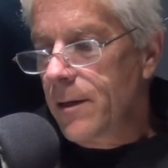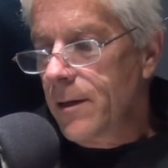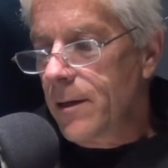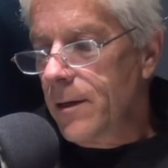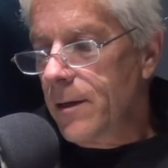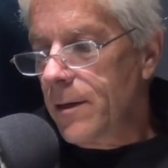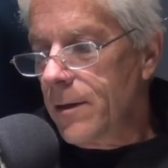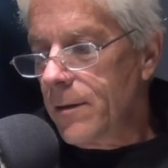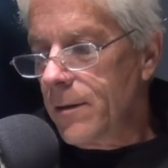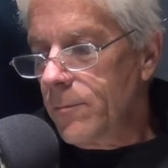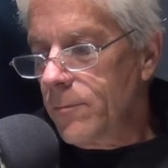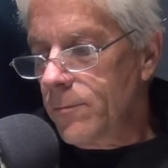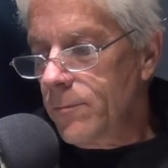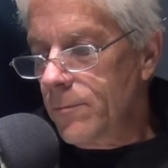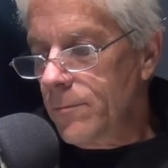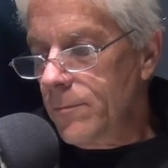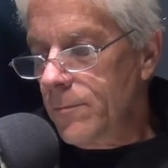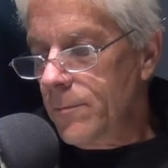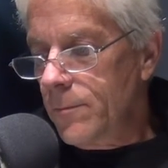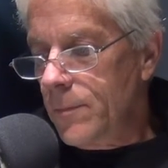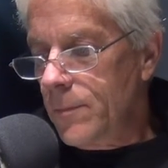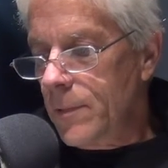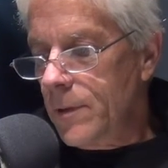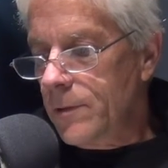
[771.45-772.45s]
a
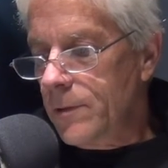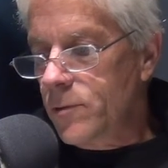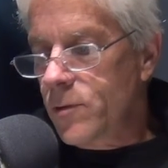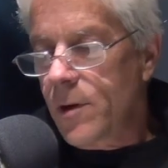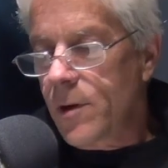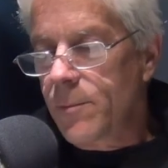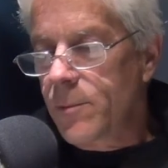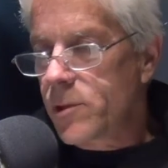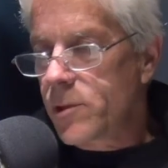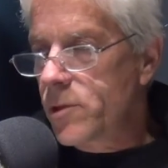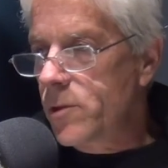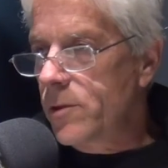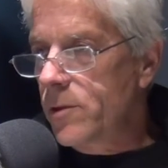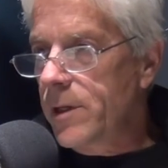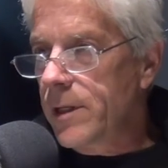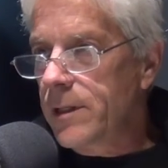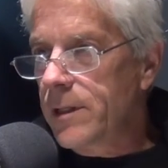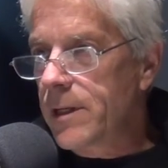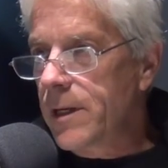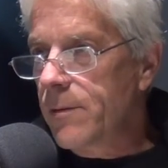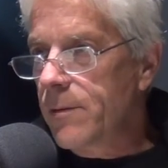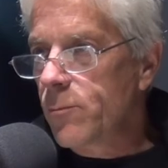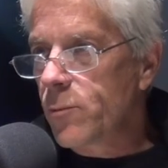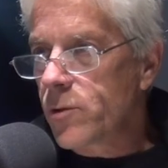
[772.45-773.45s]
troubleshooting
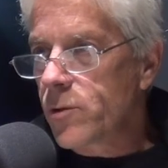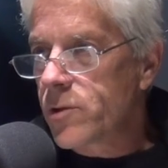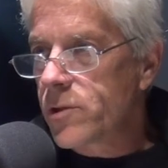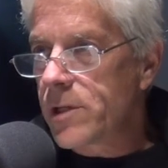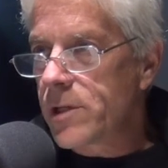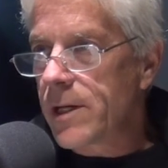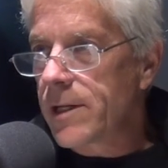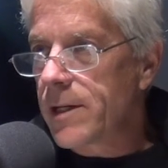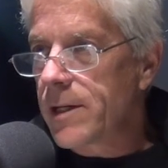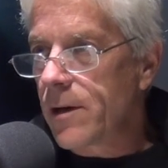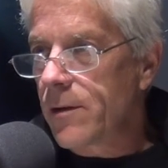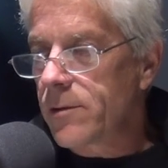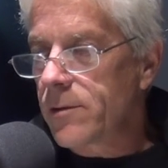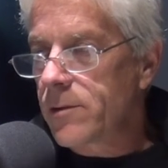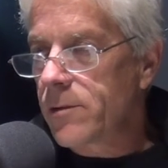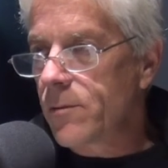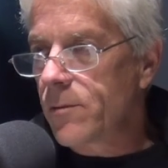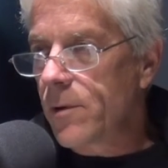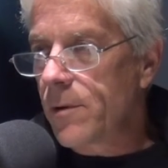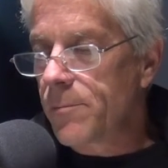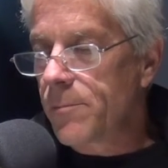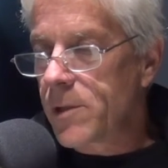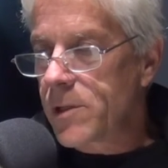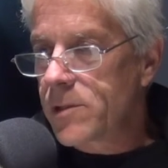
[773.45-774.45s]
team was sent out
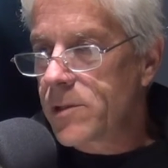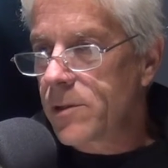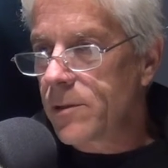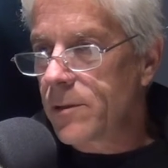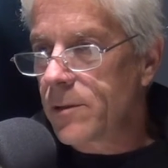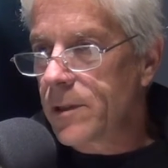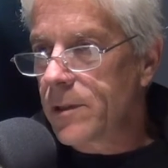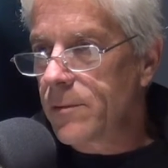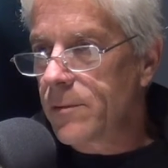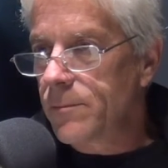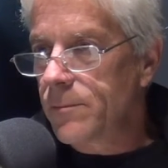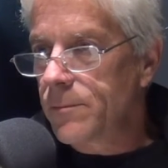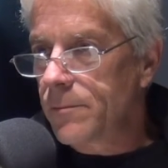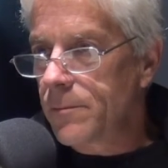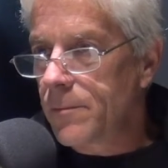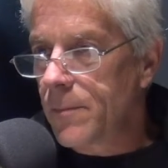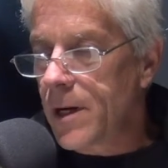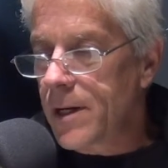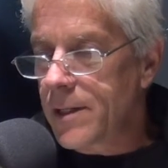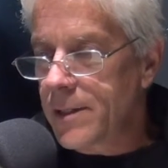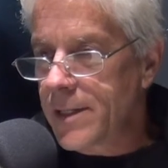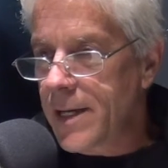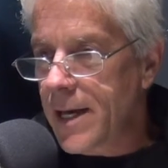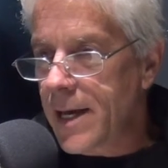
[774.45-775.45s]
to a missile in
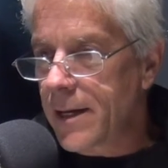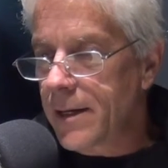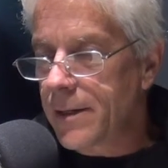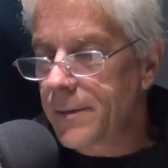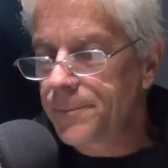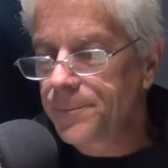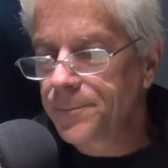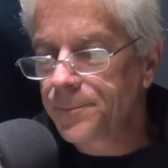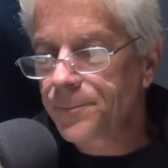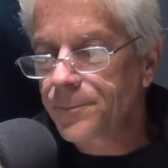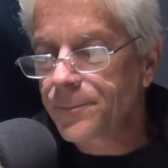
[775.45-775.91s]
Montana,